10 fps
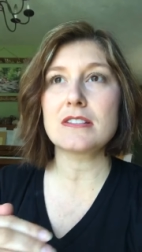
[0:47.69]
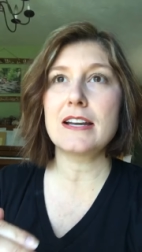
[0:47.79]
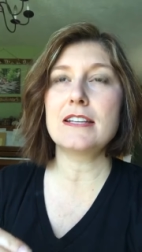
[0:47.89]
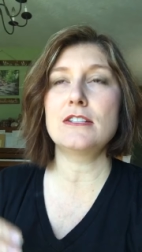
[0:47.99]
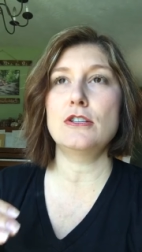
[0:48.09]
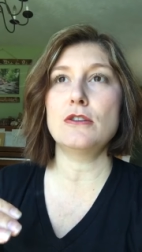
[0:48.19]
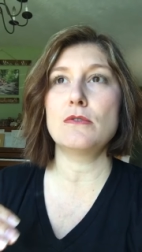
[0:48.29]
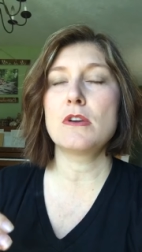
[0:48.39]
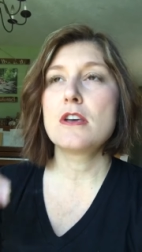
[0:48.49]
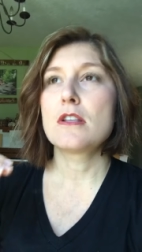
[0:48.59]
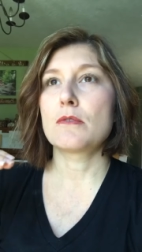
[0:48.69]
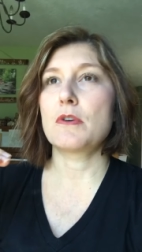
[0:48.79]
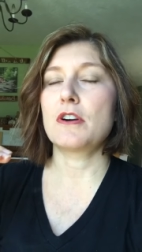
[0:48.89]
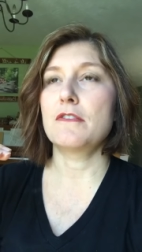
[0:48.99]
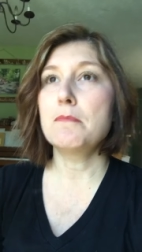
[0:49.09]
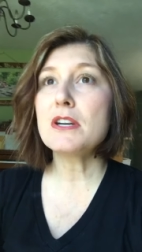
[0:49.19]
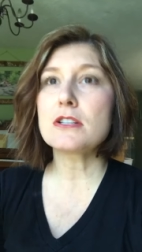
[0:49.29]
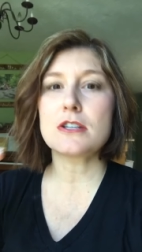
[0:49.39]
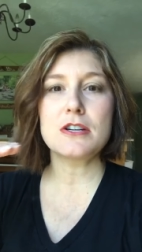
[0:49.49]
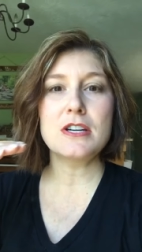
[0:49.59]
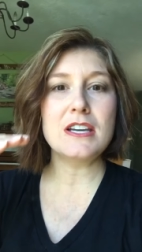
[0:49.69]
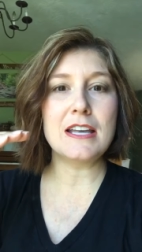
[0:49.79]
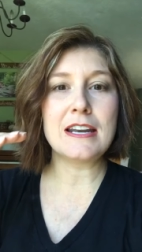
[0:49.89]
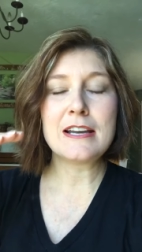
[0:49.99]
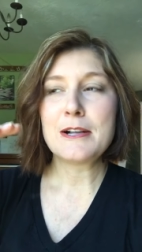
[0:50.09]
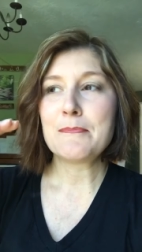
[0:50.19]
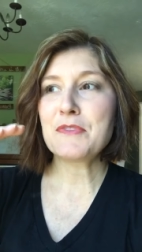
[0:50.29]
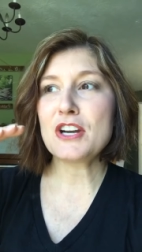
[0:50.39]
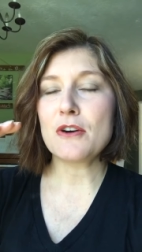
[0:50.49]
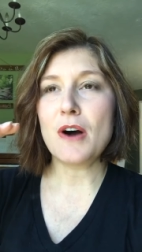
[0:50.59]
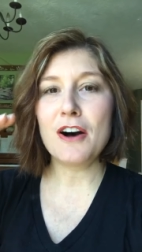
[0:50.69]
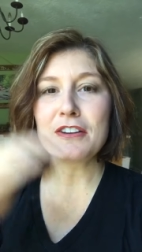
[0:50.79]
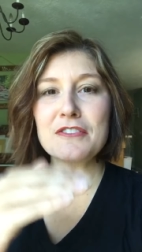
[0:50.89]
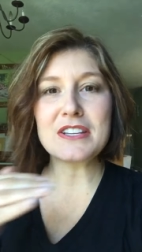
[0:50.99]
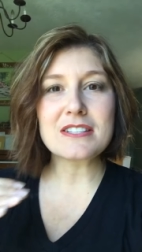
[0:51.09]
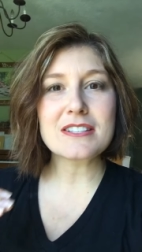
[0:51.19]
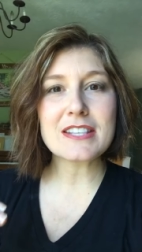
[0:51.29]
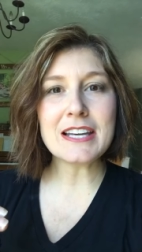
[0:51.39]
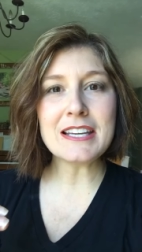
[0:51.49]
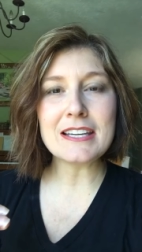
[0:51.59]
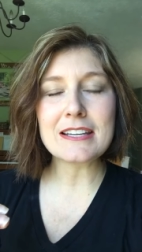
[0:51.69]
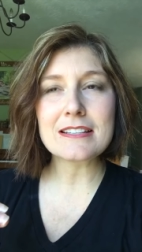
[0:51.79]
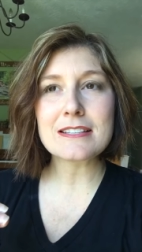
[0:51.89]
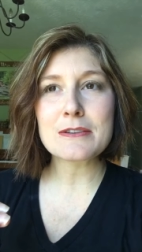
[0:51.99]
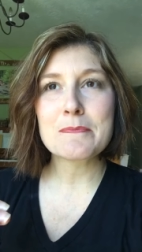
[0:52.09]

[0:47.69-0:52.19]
I need to do the work of the ministry and, you know, all of these things.